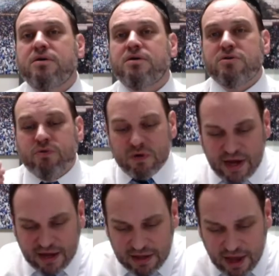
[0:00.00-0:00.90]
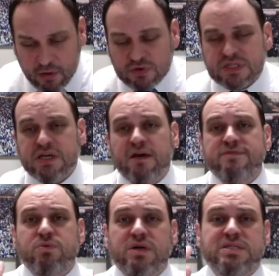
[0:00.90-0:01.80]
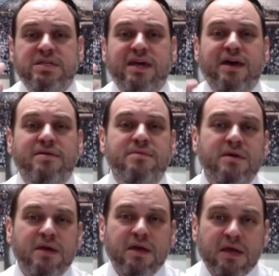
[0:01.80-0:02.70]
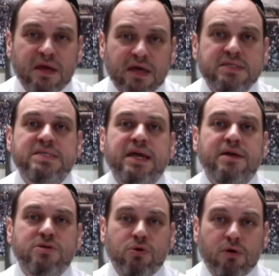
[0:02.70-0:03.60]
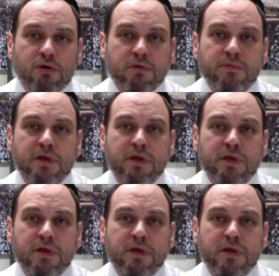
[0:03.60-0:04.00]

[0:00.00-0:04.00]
to erect ourselves once again and stand tall,